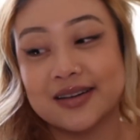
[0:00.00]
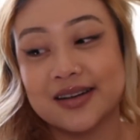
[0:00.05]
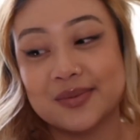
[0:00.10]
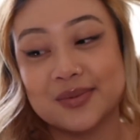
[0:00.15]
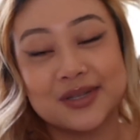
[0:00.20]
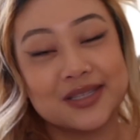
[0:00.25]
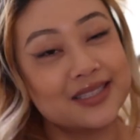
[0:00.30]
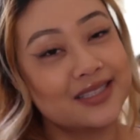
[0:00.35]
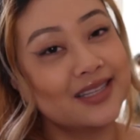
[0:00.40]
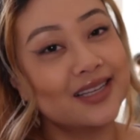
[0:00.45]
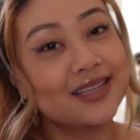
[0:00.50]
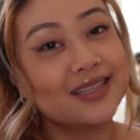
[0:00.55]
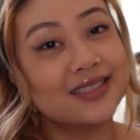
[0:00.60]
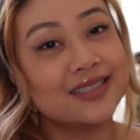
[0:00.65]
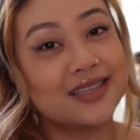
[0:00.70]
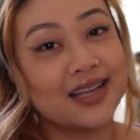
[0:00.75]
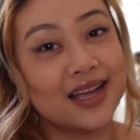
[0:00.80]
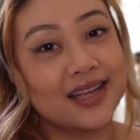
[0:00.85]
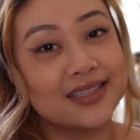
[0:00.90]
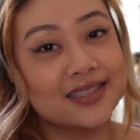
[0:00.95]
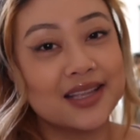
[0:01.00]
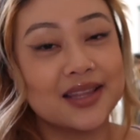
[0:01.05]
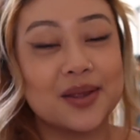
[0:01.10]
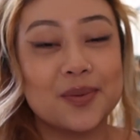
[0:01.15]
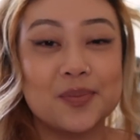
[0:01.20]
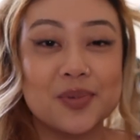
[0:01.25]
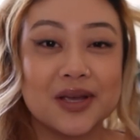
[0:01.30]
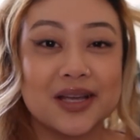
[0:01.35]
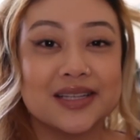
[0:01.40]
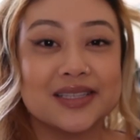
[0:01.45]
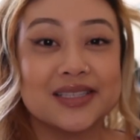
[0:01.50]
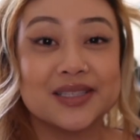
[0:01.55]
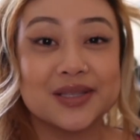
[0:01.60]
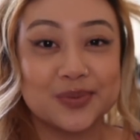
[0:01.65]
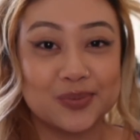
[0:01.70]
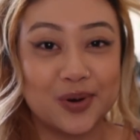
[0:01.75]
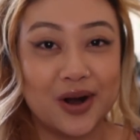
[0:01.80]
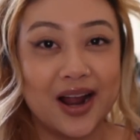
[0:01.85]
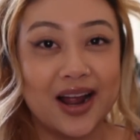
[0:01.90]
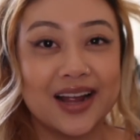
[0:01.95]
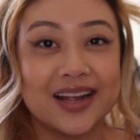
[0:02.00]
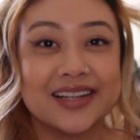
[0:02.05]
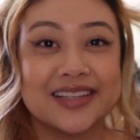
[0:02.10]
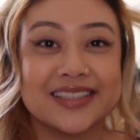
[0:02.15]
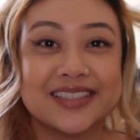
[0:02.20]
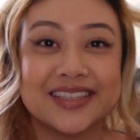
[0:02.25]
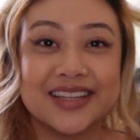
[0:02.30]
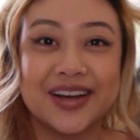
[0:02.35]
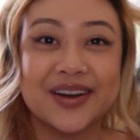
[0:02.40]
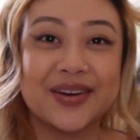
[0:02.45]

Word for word: number six says, the biggest surprise.